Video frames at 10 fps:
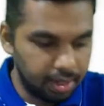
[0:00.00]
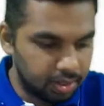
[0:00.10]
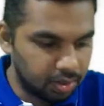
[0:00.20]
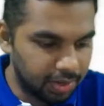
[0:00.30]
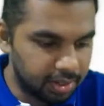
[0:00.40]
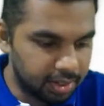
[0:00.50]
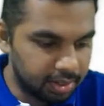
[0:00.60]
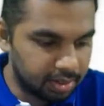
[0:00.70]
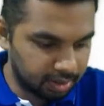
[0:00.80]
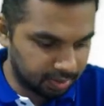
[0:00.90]
So, we'll
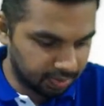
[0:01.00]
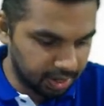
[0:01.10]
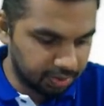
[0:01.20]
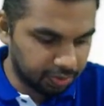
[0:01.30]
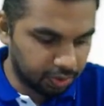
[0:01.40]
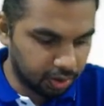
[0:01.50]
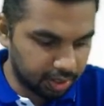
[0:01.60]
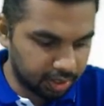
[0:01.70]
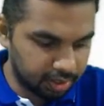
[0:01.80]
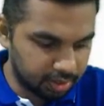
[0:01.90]
just wait for
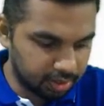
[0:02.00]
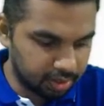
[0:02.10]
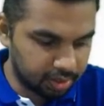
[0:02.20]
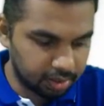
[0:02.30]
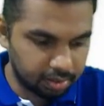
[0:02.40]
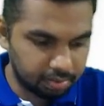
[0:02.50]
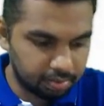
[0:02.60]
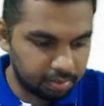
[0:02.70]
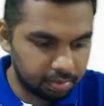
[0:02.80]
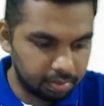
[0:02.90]
another
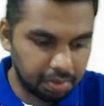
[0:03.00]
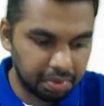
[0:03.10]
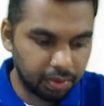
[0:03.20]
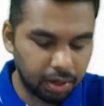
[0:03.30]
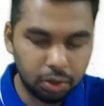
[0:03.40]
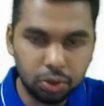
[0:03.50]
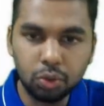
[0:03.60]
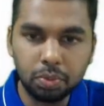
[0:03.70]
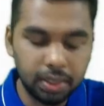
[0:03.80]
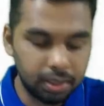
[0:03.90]
maybe 1 or 2
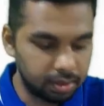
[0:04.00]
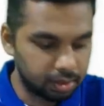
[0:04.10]
minutes